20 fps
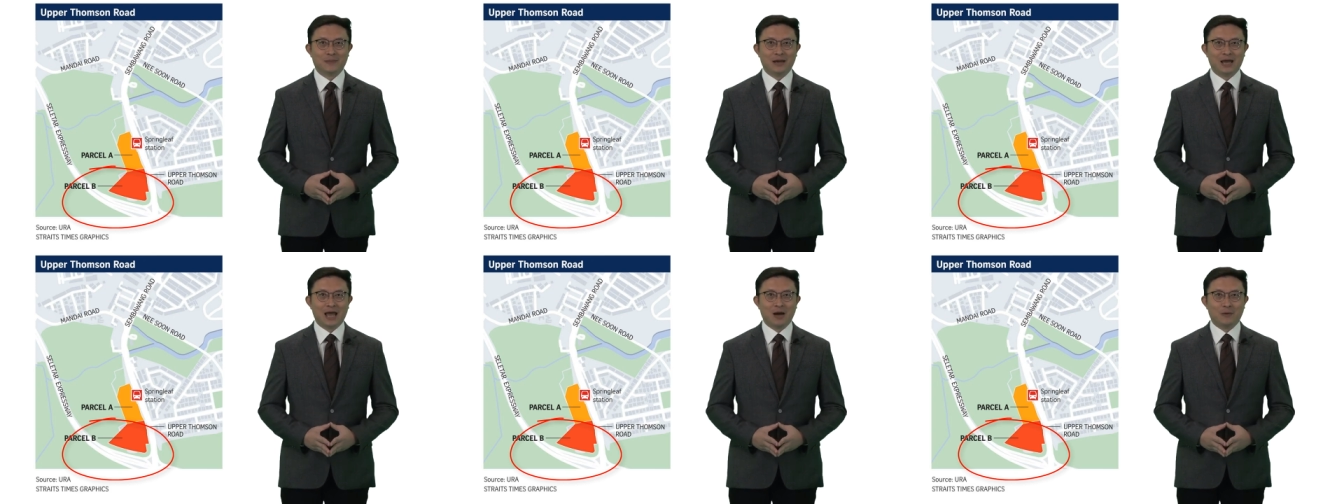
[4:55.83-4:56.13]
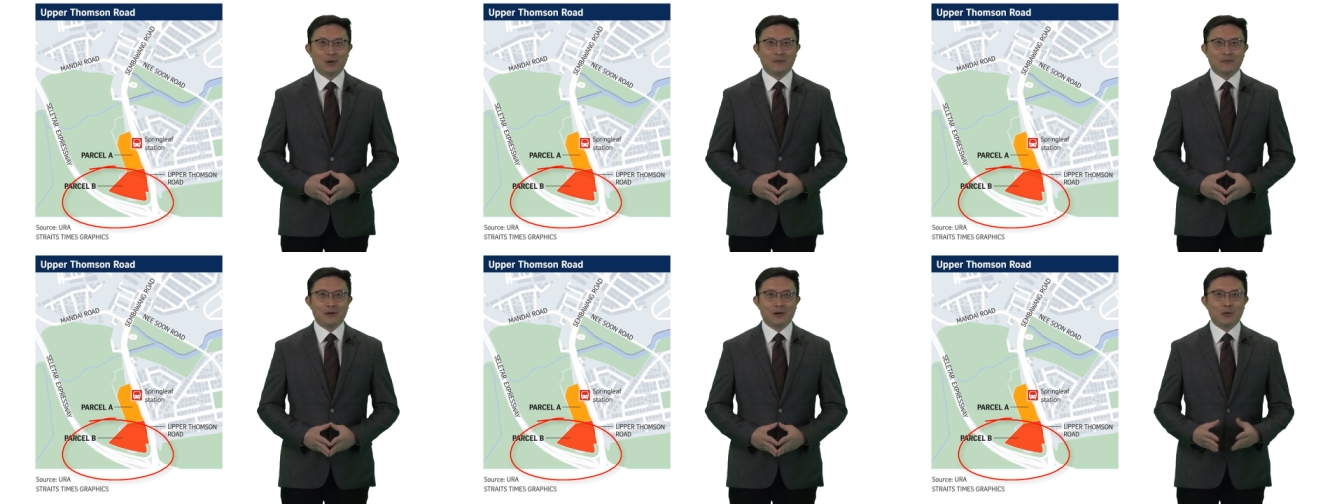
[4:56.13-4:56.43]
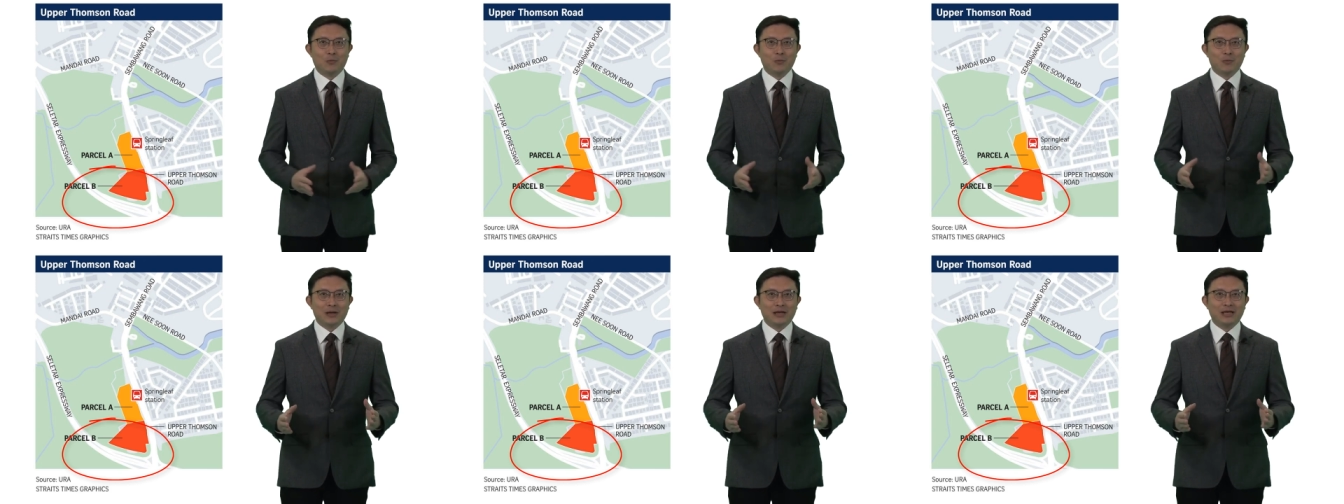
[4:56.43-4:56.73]

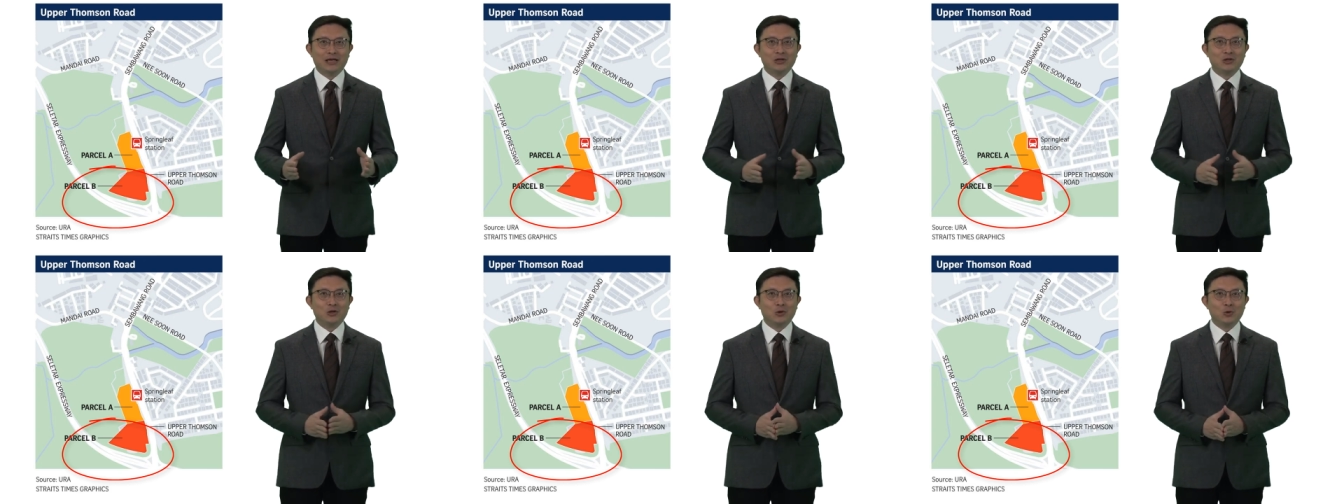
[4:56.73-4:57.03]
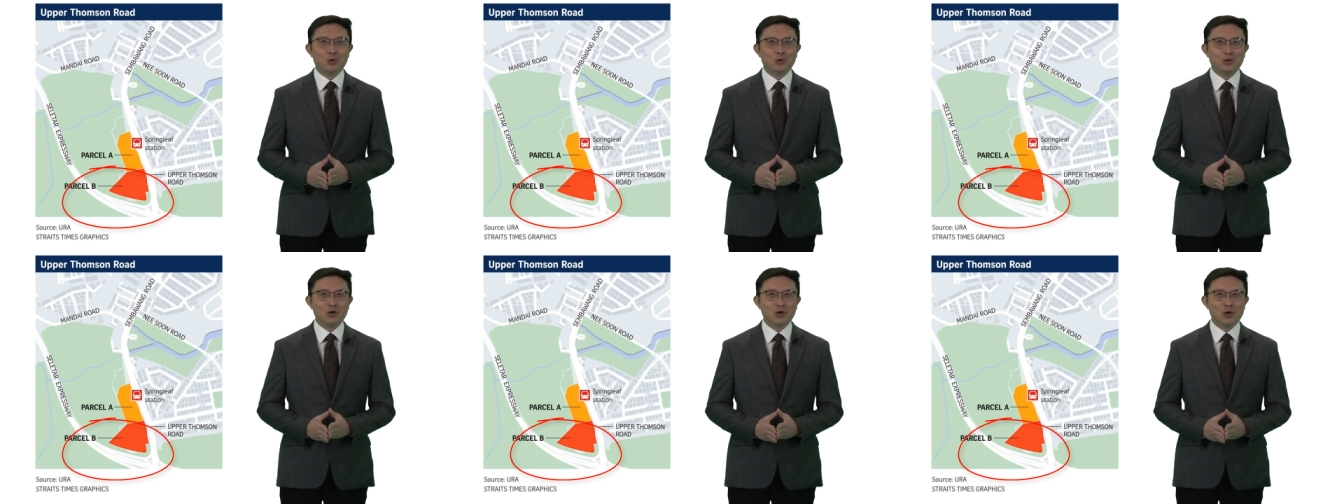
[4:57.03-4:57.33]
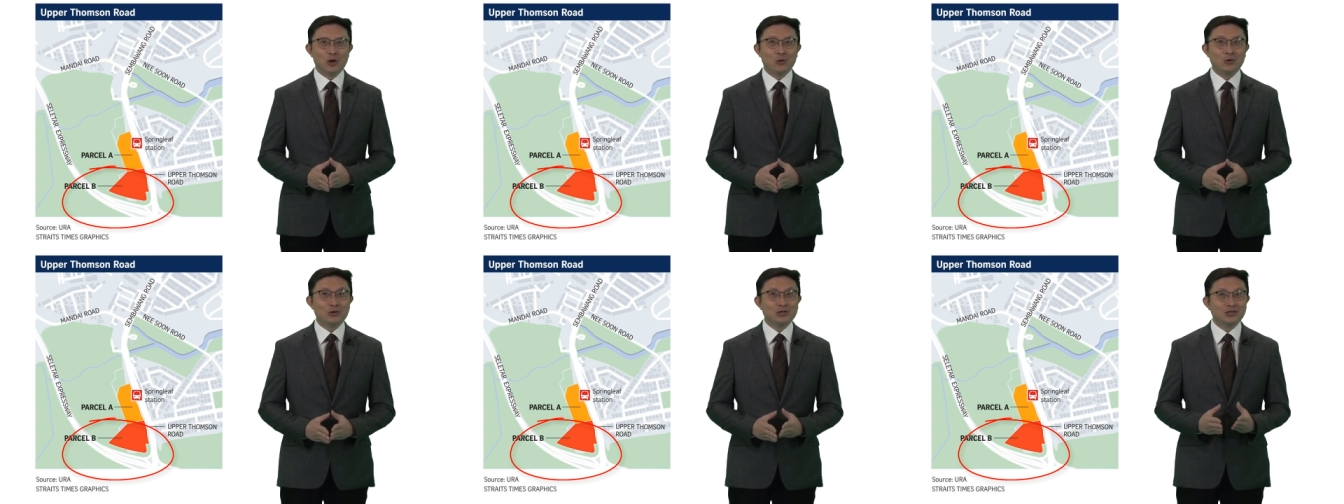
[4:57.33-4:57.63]
However, we need to look
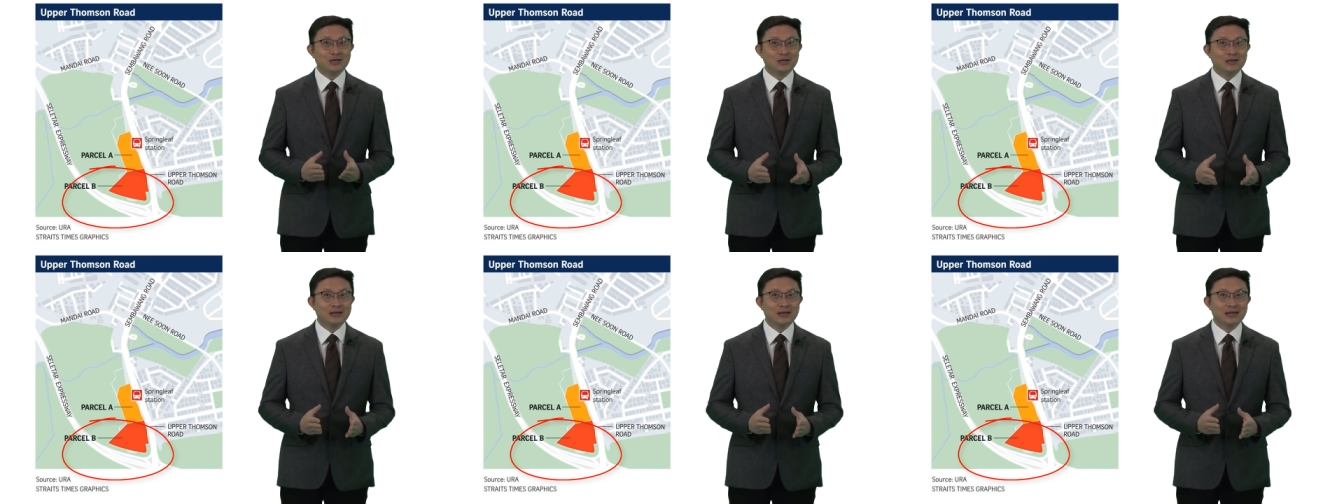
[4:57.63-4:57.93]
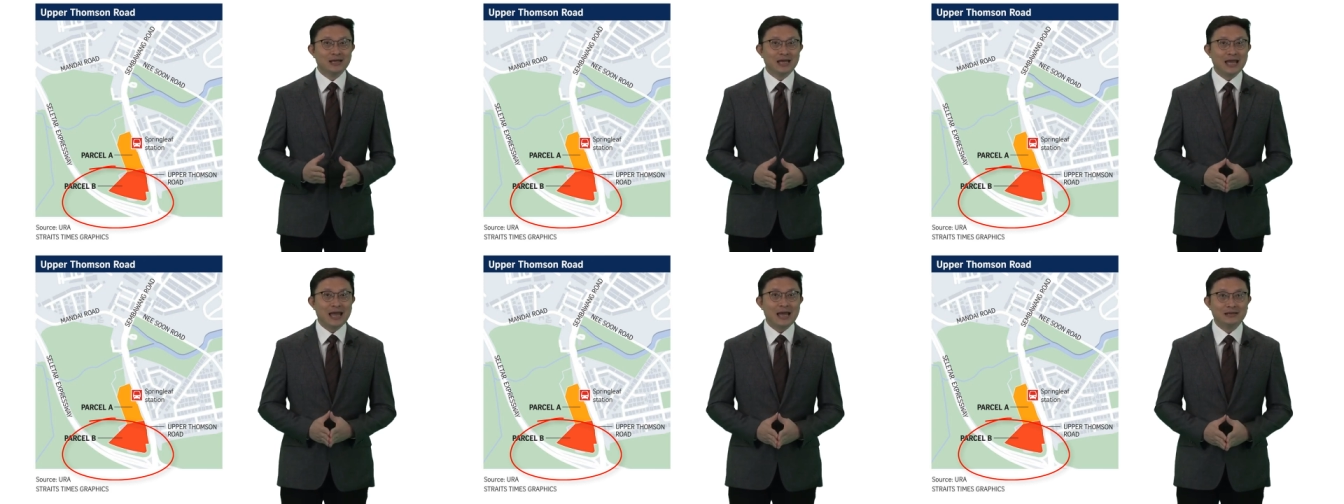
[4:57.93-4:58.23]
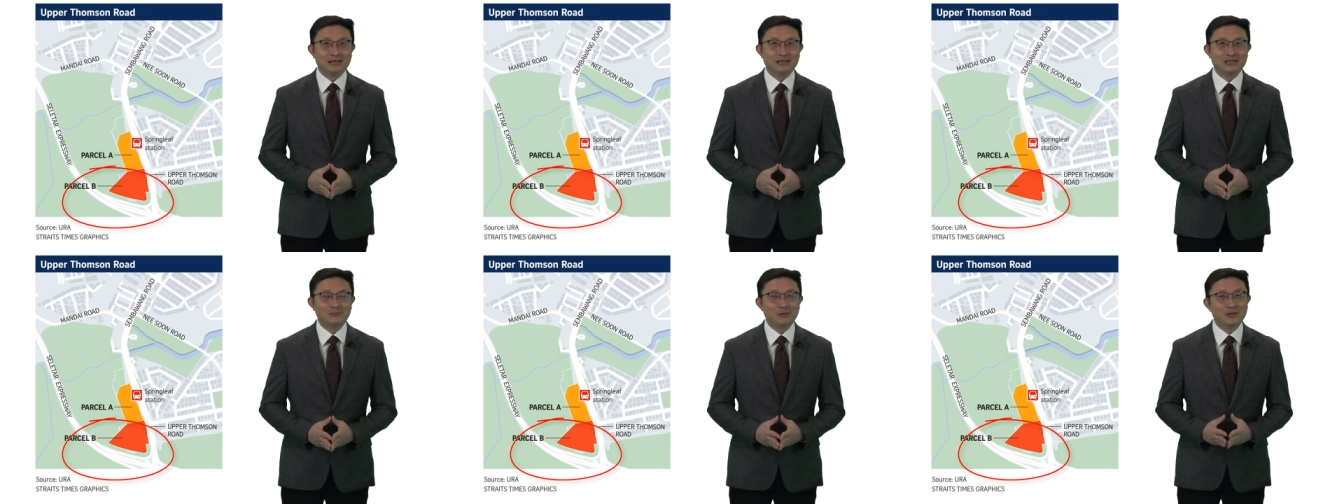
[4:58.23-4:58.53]
closer
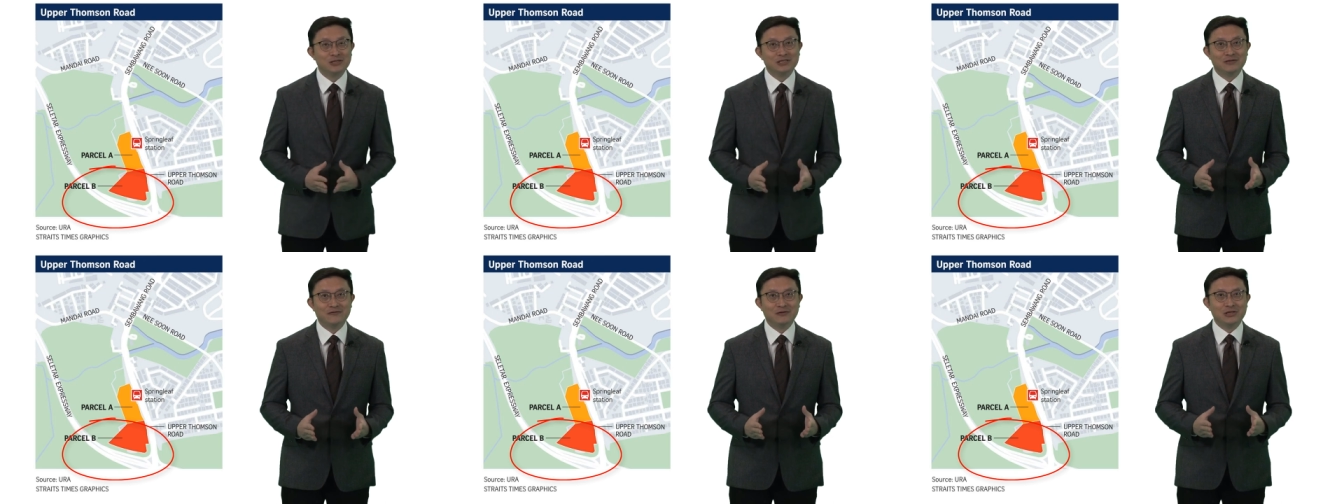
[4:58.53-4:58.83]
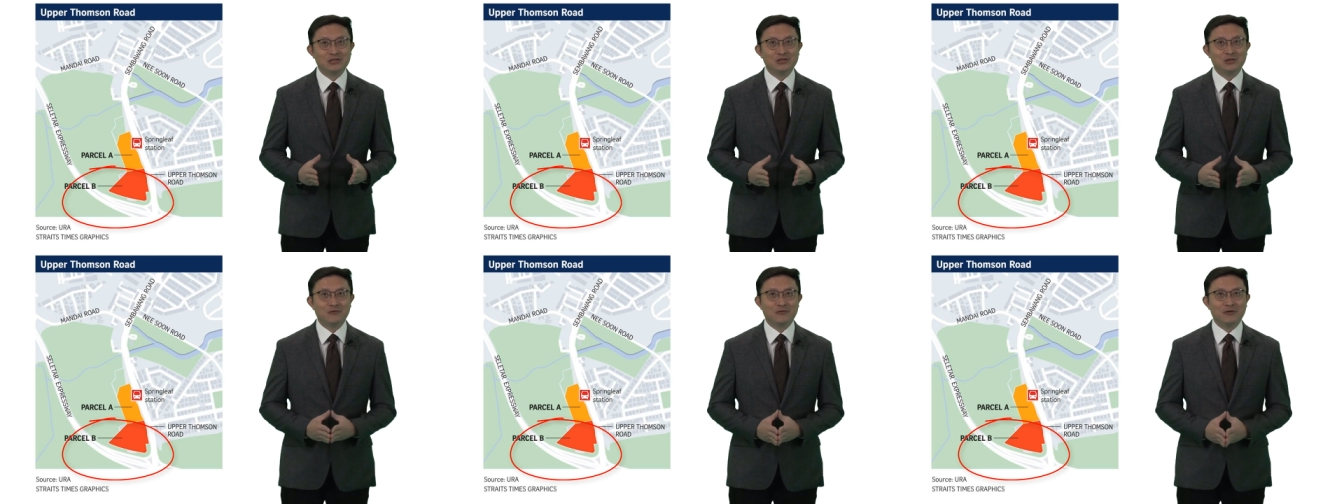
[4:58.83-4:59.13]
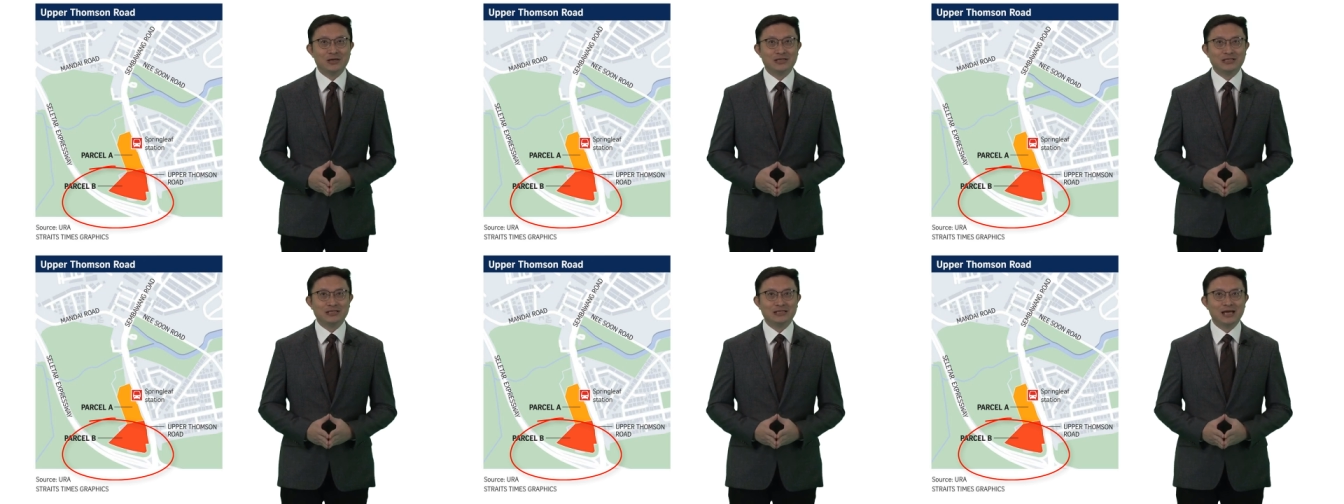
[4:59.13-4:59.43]
at the specifics
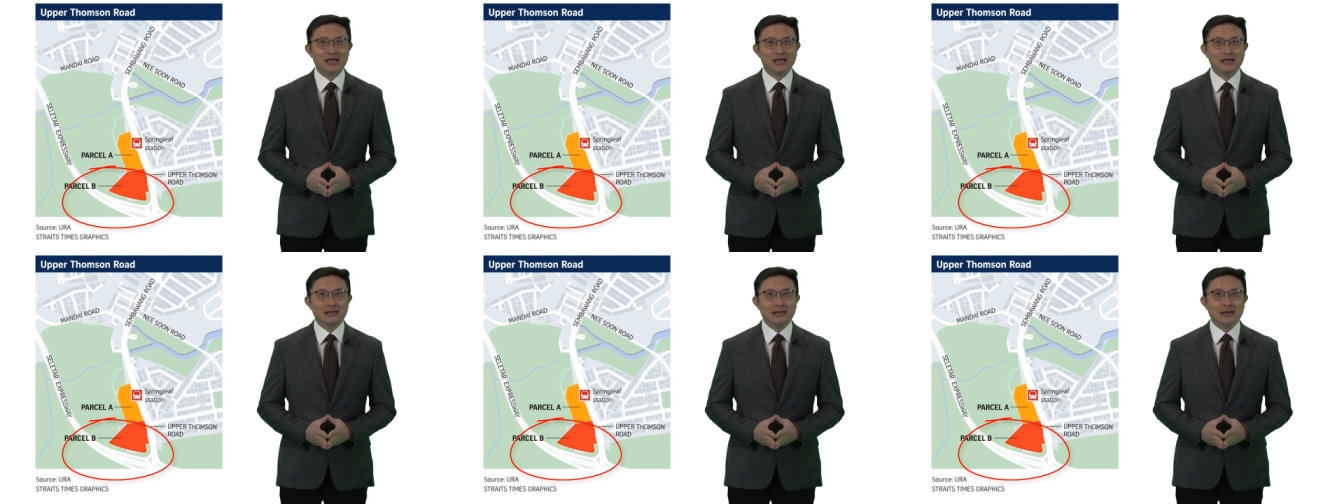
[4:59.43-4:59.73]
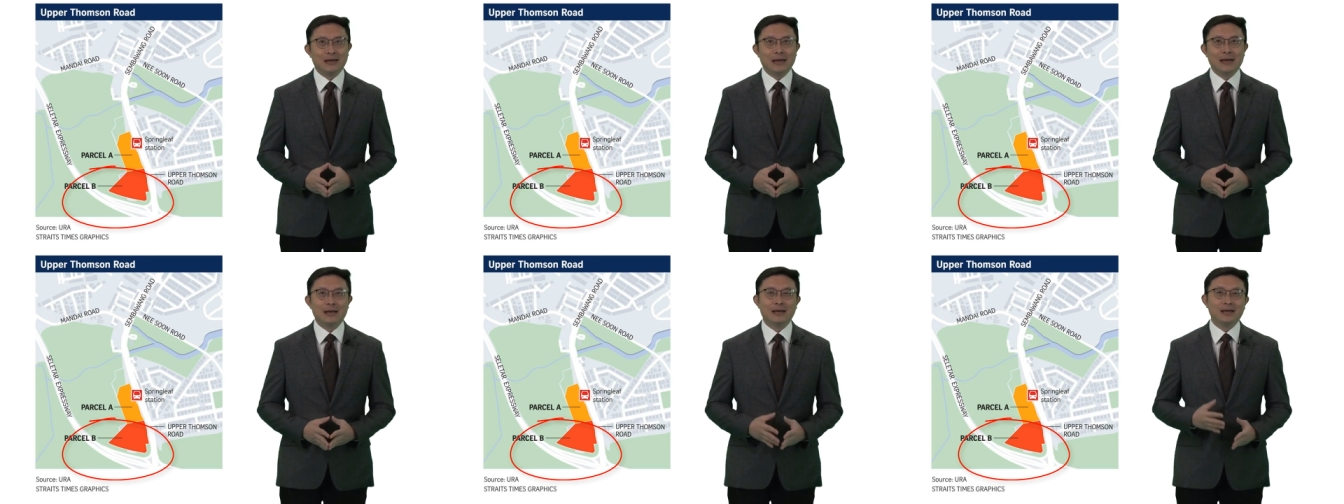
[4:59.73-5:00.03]
of this site.